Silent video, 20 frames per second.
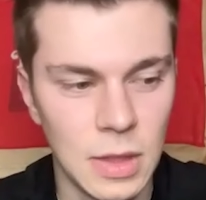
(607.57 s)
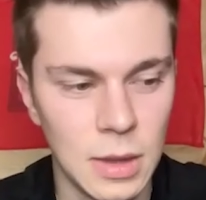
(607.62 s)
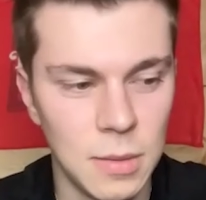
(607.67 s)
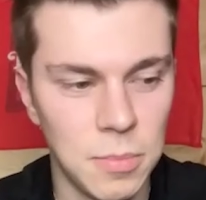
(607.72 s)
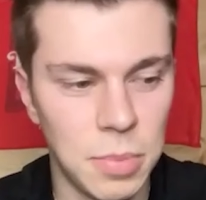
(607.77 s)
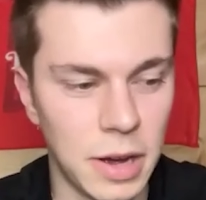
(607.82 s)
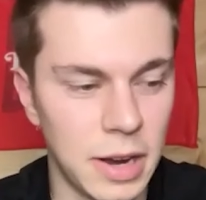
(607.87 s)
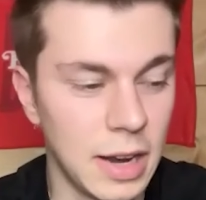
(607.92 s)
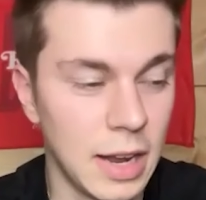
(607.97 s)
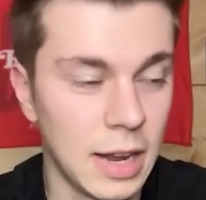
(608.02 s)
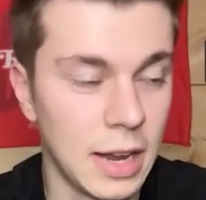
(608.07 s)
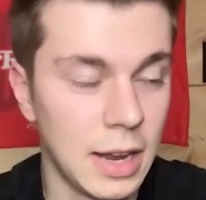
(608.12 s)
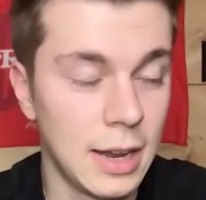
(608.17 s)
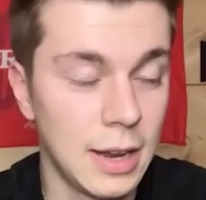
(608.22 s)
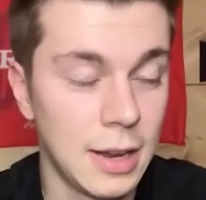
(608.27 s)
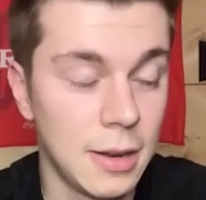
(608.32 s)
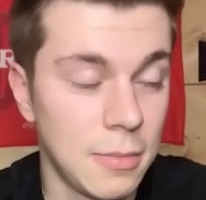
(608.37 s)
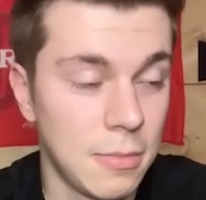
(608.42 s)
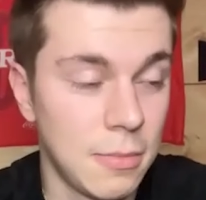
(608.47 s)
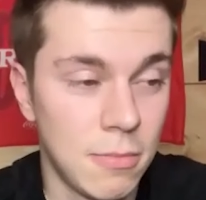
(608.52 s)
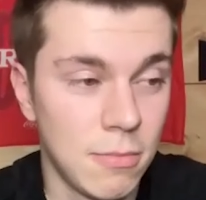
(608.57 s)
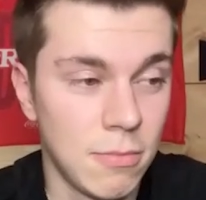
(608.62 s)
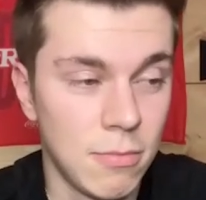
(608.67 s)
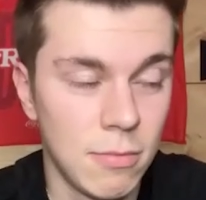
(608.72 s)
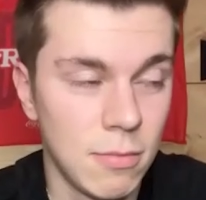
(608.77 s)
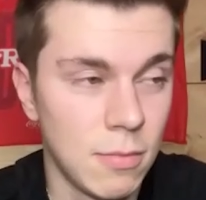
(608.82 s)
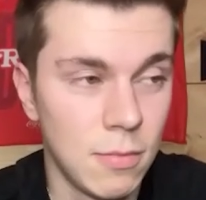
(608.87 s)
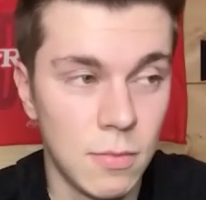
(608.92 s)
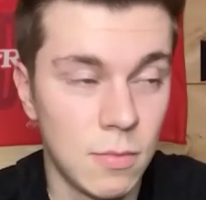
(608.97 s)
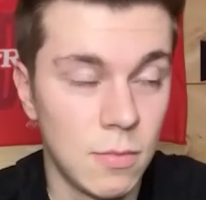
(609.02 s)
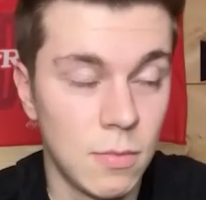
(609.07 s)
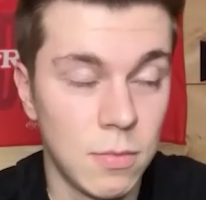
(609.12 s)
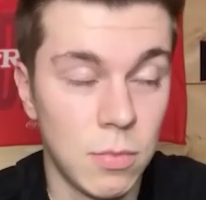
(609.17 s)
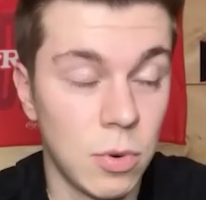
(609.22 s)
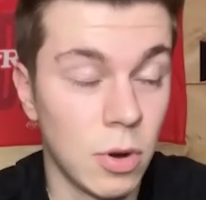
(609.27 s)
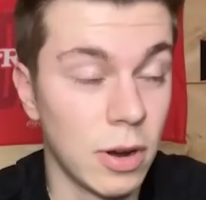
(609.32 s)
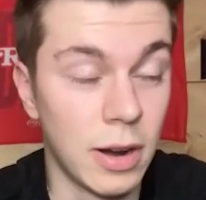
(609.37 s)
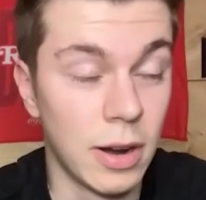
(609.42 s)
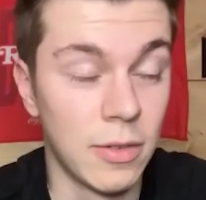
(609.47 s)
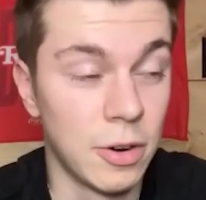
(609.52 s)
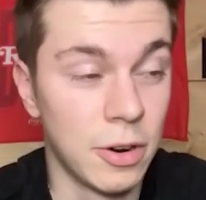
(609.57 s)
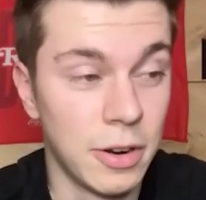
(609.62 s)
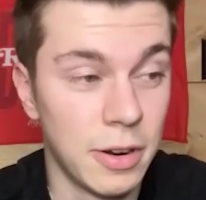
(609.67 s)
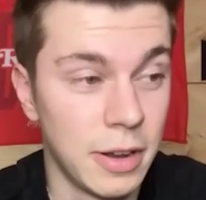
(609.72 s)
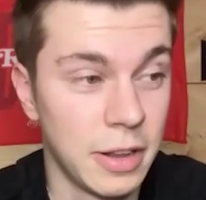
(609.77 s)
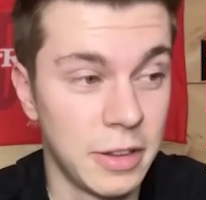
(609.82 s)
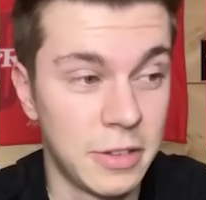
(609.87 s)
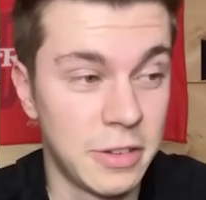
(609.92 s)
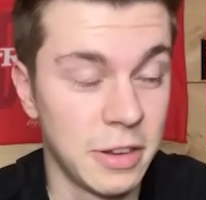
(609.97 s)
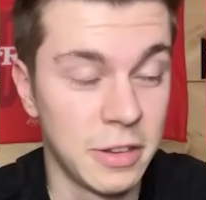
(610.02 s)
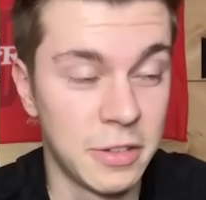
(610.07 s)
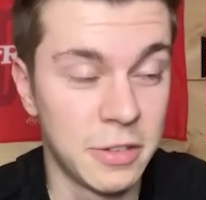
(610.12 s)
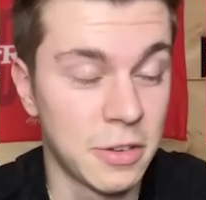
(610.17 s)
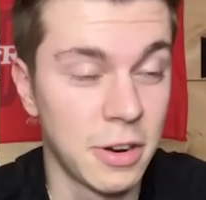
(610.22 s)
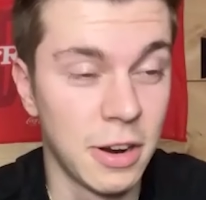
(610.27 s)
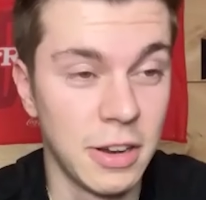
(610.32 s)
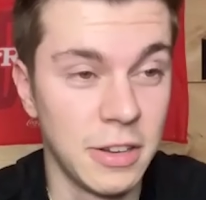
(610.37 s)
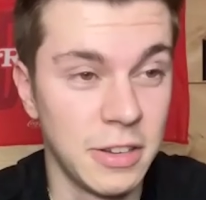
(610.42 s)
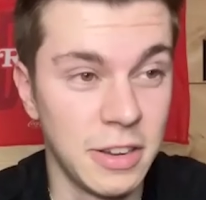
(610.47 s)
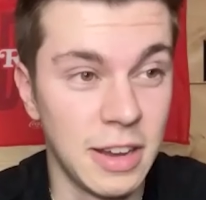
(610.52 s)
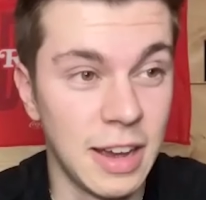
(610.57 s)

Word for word: but whatever, it's, it's crazy.